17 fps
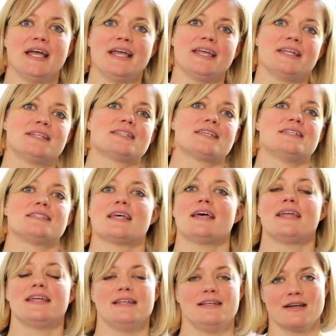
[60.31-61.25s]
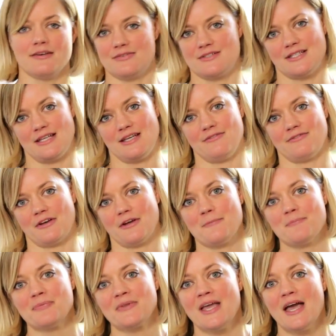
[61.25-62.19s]
It is a lifesaver.
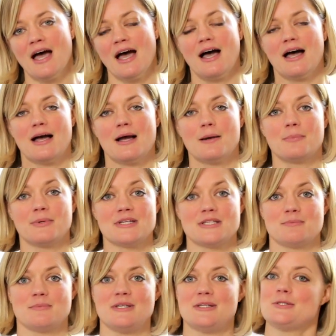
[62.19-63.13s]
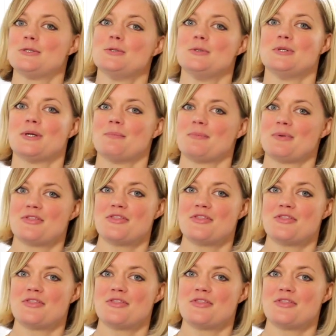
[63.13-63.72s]
Brings me to number